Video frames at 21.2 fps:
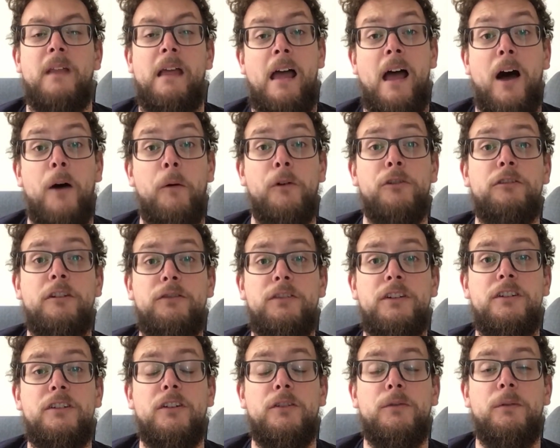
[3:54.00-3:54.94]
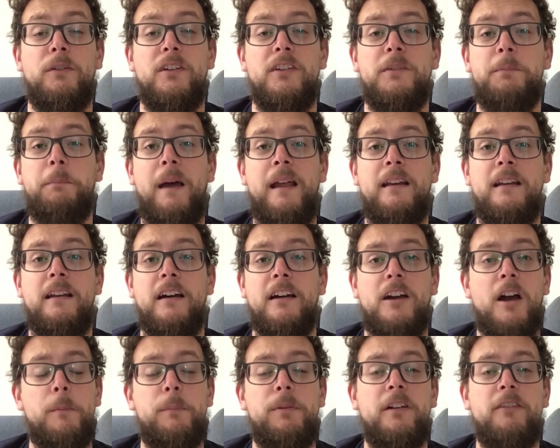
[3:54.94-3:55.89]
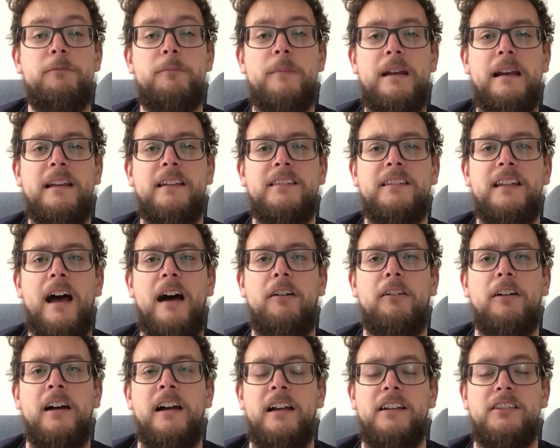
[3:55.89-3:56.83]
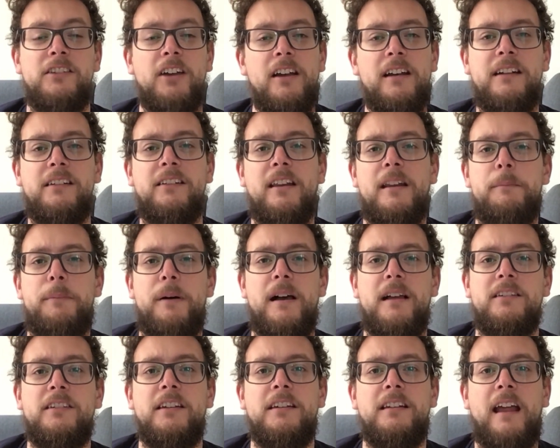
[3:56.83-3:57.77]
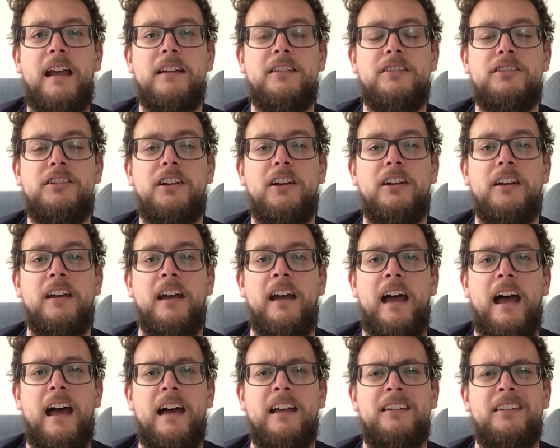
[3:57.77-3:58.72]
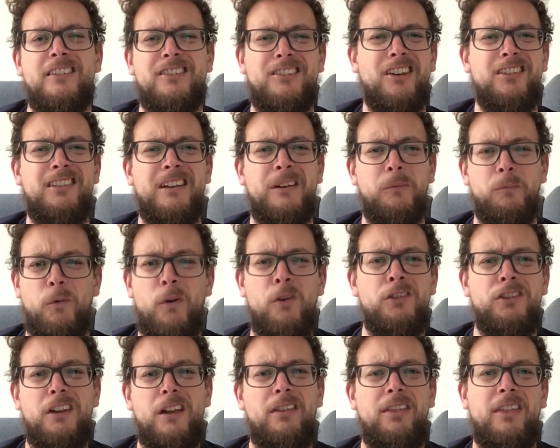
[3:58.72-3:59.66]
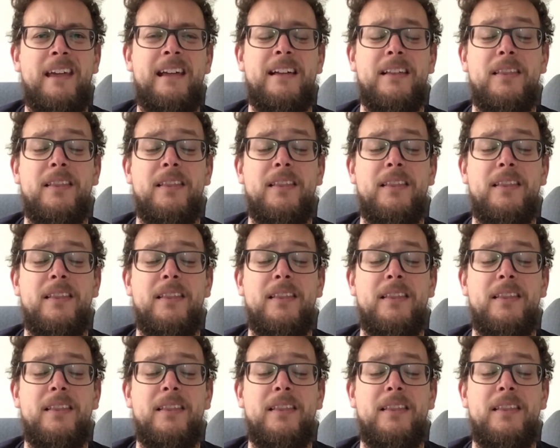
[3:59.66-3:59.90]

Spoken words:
I wonder if you just want to spend a couple of minutes now turning to the person next to you and discussing, what do you think